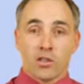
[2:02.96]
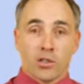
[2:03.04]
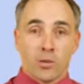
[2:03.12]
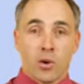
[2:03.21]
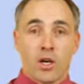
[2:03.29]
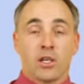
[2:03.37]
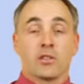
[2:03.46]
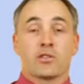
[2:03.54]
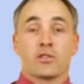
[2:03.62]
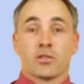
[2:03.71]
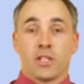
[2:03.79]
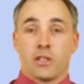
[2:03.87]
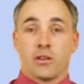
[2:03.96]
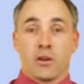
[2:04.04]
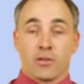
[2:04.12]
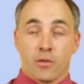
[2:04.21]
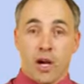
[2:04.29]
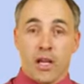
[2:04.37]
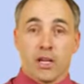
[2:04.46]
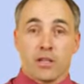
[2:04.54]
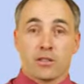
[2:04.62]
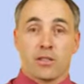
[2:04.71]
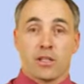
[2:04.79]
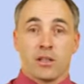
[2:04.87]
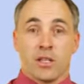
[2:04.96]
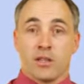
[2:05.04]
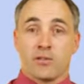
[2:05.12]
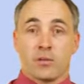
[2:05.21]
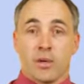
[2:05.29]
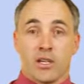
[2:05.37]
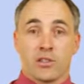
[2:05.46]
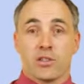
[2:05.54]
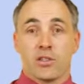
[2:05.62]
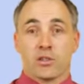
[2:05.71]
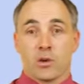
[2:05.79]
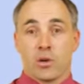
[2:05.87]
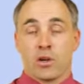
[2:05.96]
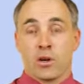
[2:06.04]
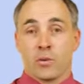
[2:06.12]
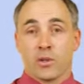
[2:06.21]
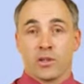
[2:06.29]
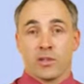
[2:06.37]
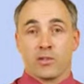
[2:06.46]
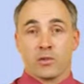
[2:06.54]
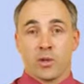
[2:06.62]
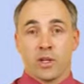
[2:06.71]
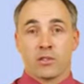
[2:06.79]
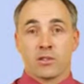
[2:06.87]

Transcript: want to treat the arthritis and the inflammation that's going on within the joint.